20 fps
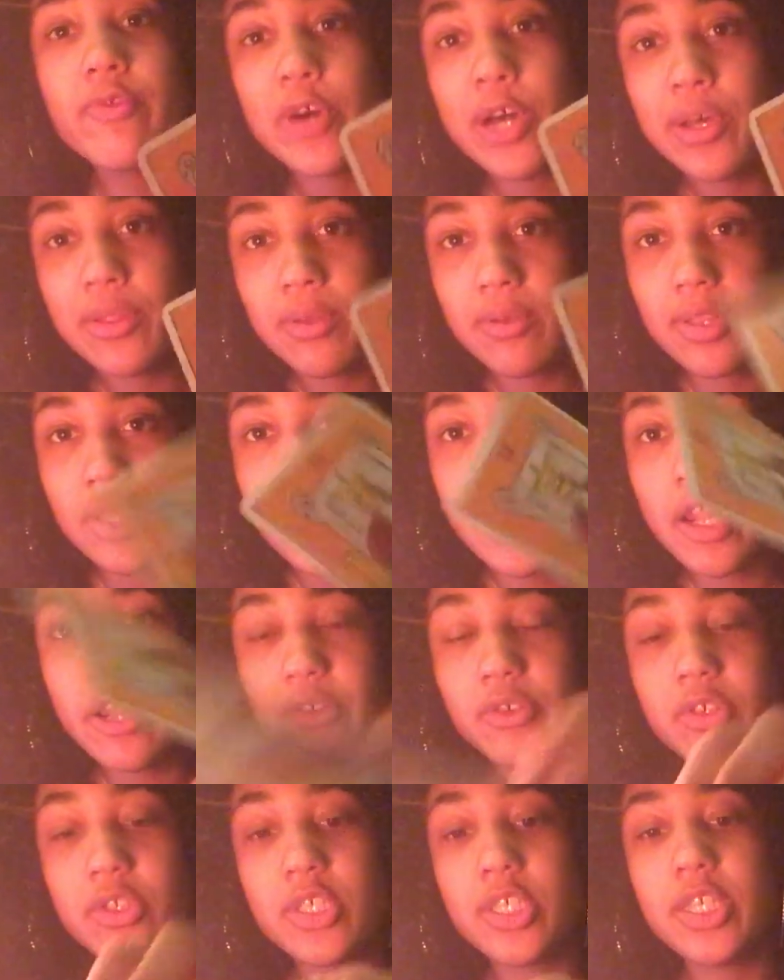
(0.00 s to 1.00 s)
fatherly
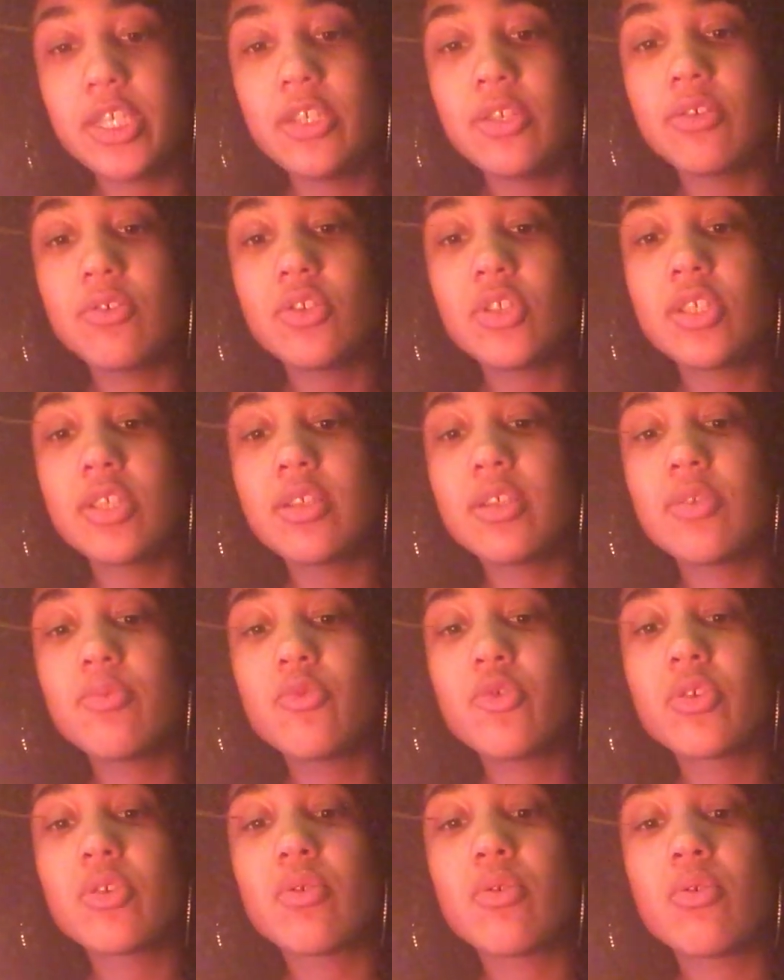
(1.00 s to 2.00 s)
energy, you know, just a little
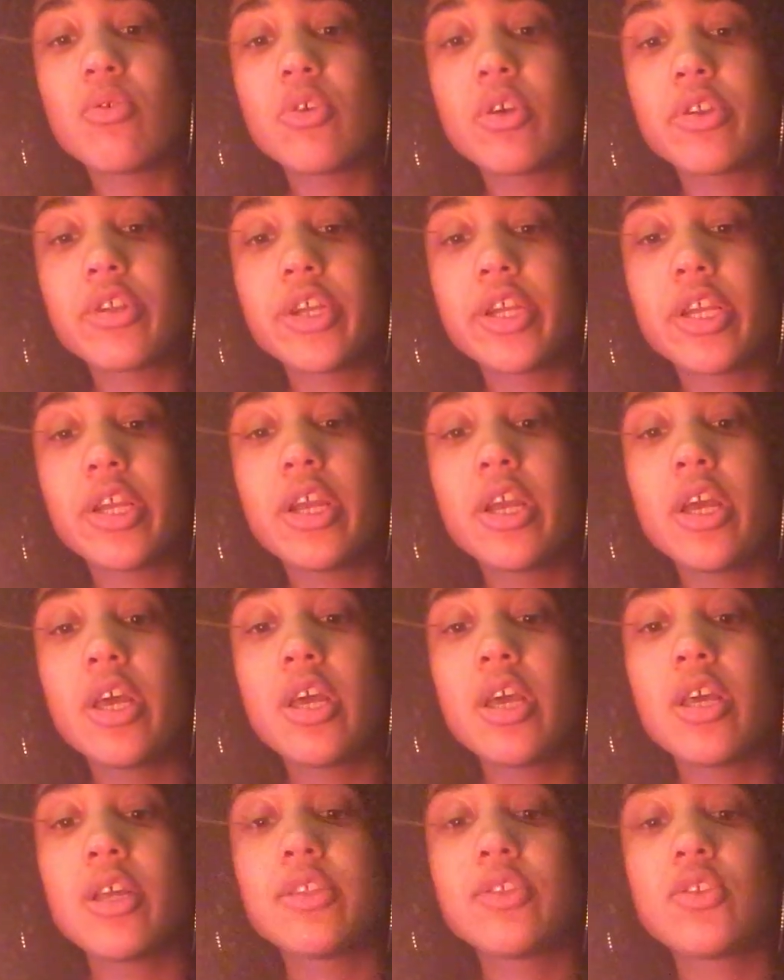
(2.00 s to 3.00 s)
more order
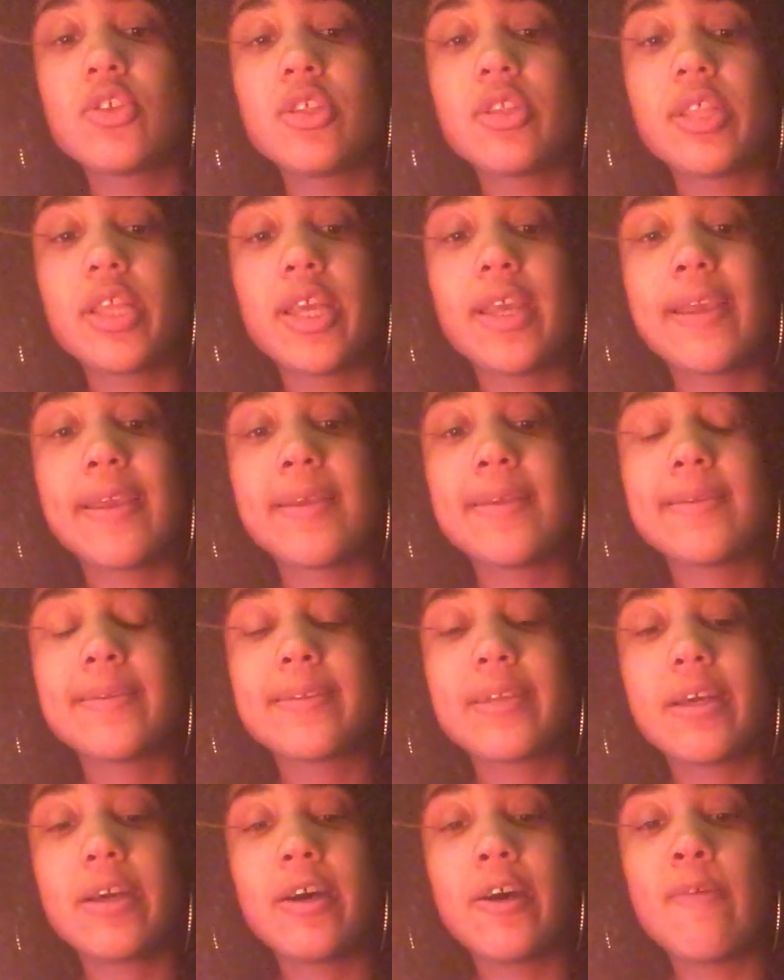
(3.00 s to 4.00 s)
to
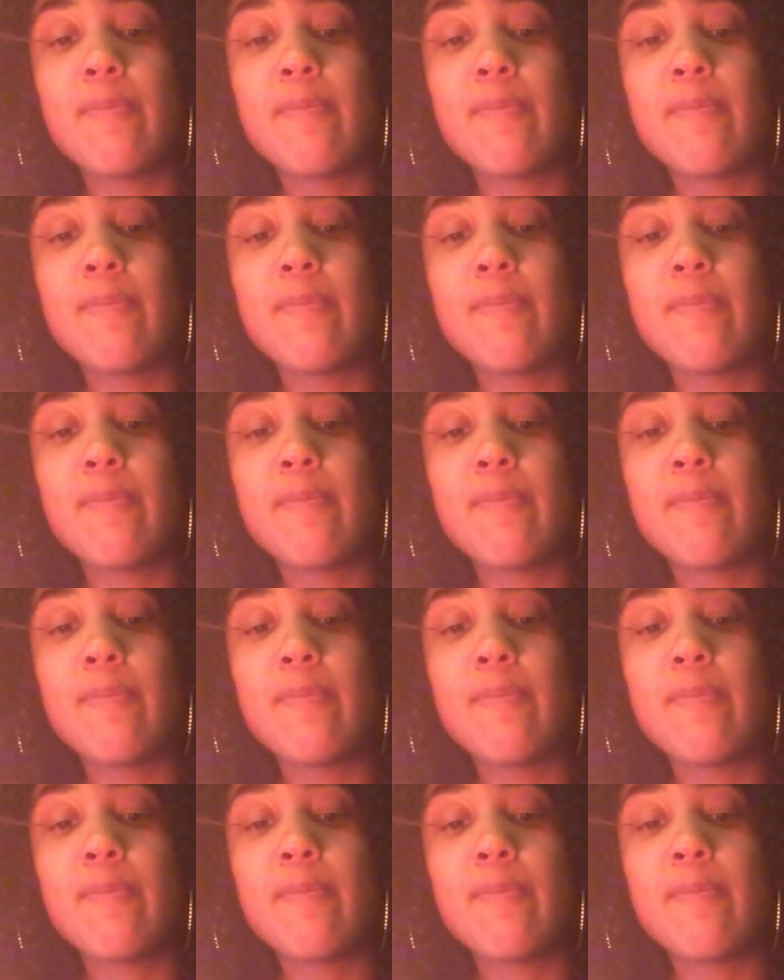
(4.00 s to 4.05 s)
things,